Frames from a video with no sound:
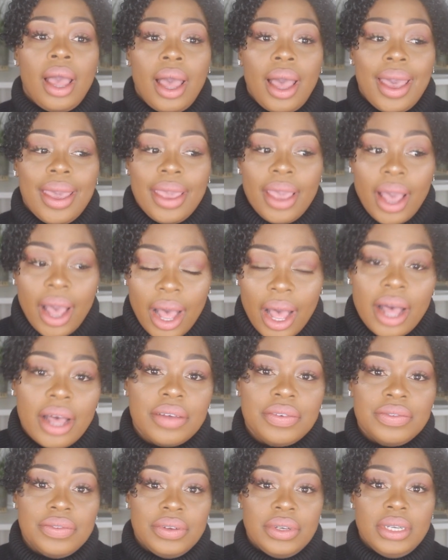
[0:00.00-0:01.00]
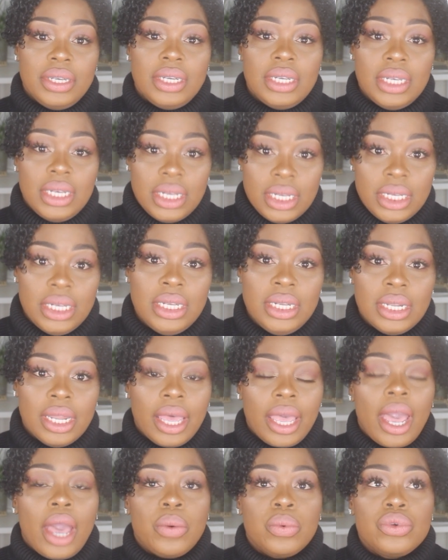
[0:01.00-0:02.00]
I have to eat.
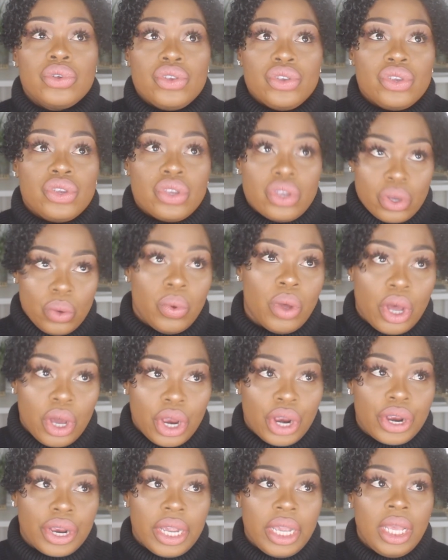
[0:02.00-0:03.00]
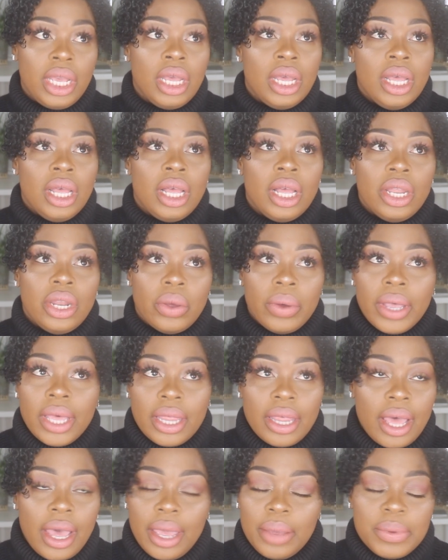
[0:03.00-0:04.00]
Like I was so hungry. No, I
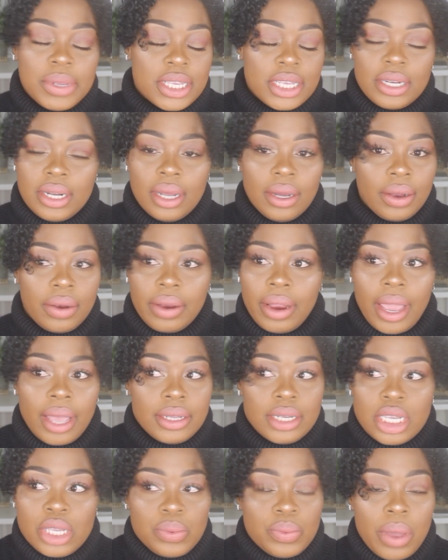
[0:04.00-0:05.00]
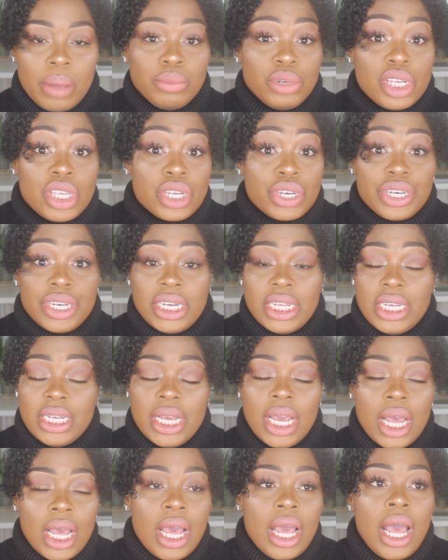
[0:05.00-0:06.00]
lie. I wasn't hungry. I just, I'm just
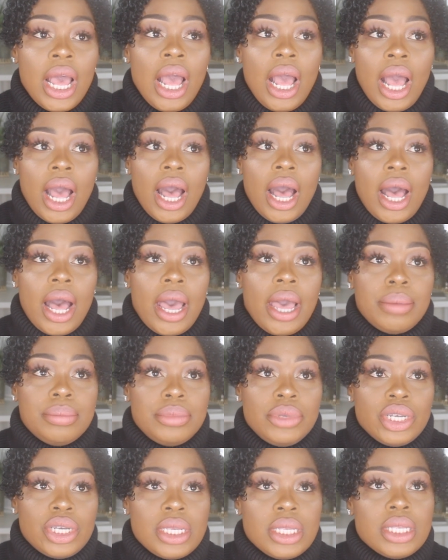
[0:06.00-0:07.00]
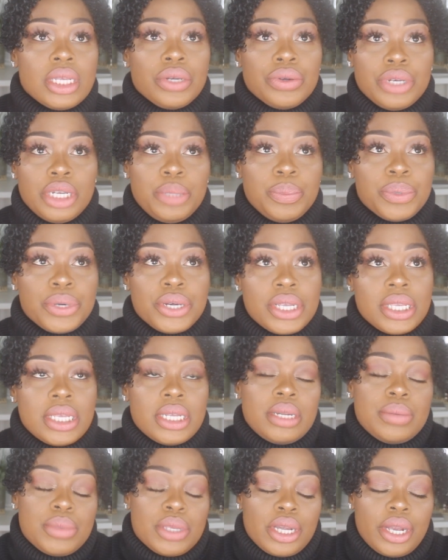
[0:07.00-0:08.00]
greedy. I'm just a greedy
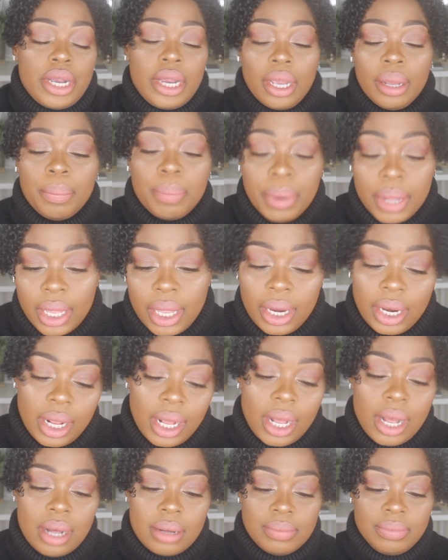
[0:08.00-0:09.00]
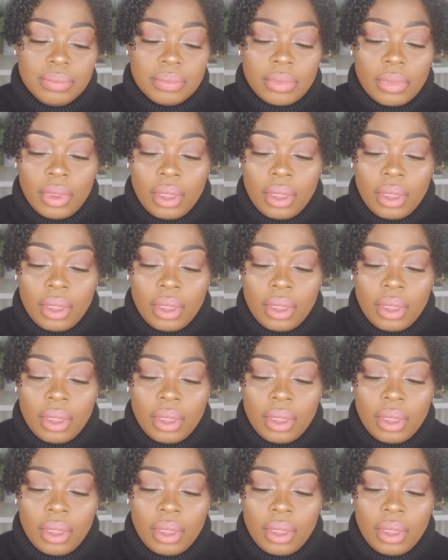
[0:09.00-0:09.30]
person. I'm sorry. But um,